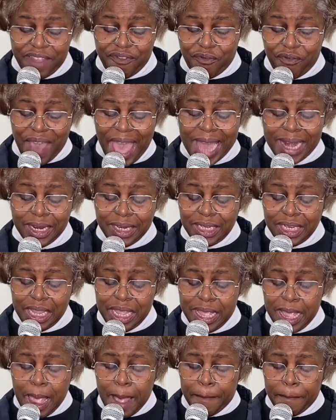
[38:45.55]

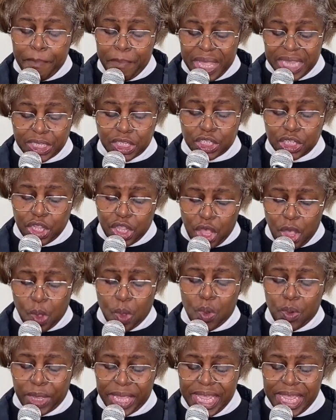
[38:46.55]
Vanity must go.